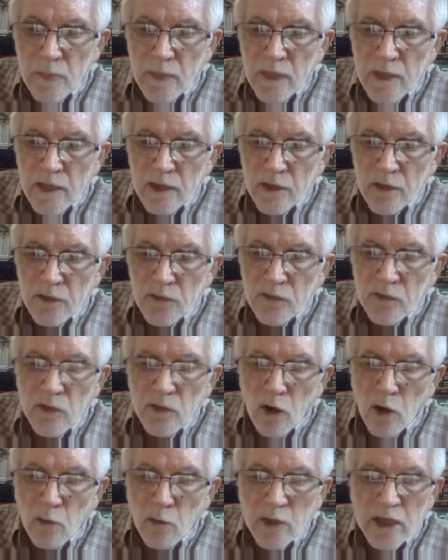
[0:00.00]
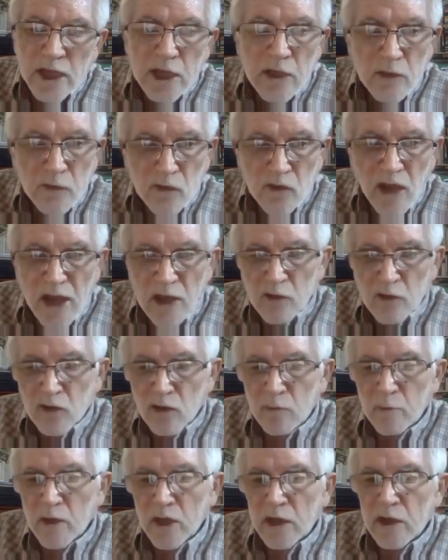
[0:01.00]
is already
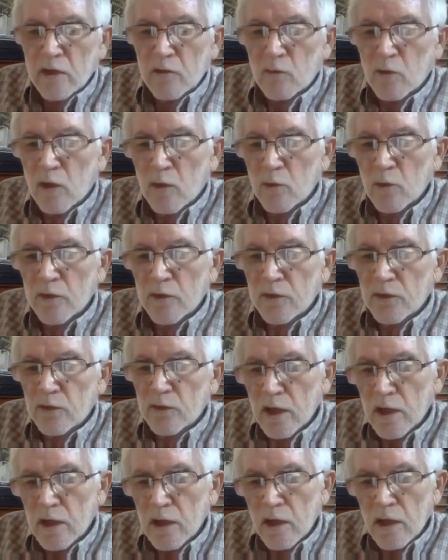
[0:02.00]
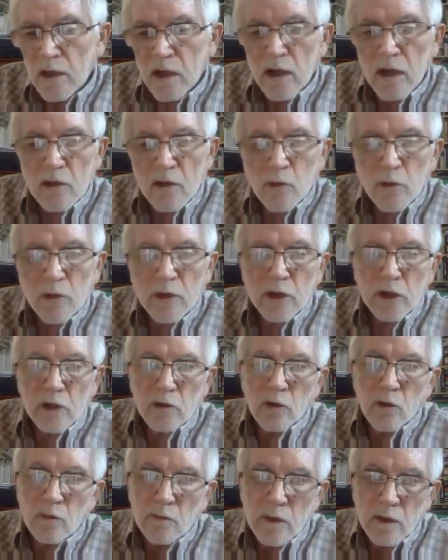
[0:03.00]
exacerbating what was a
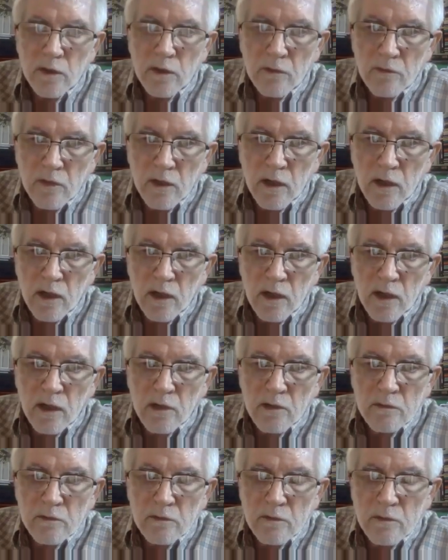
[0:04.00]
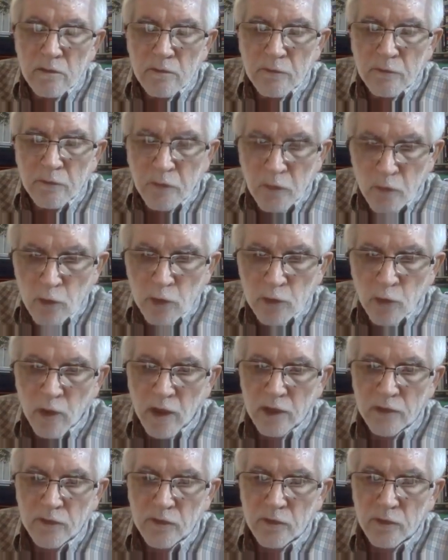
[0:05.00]
critical food
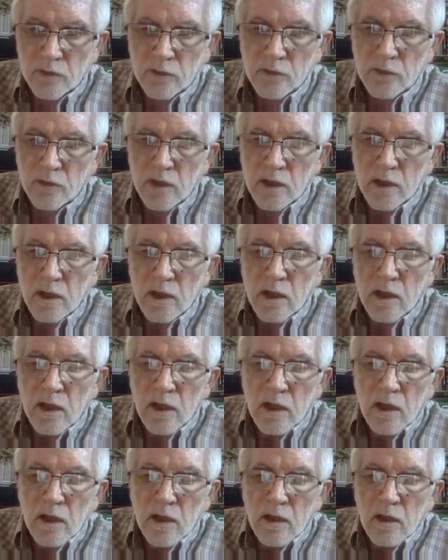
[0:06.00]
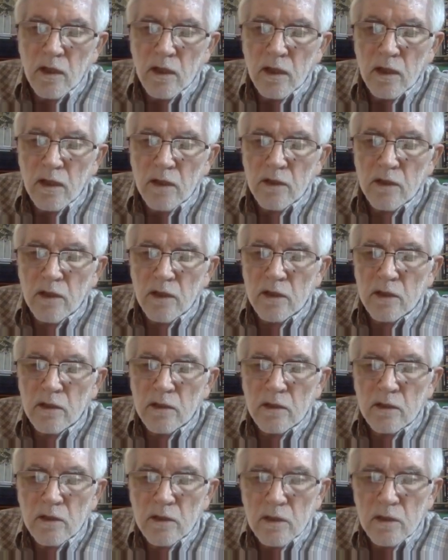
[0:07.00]
crisis.
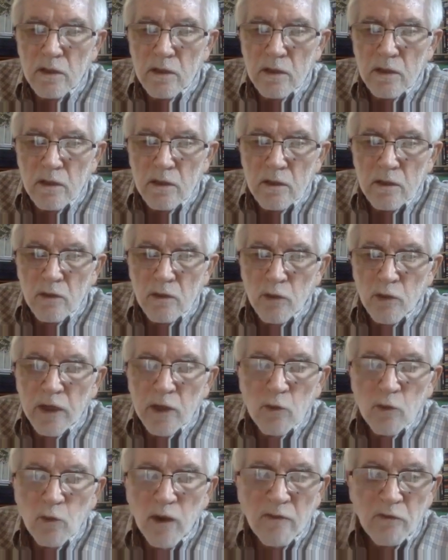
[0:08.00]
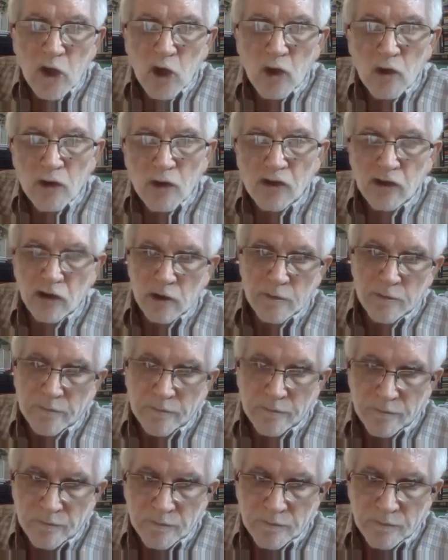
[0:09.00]
The Green Revolution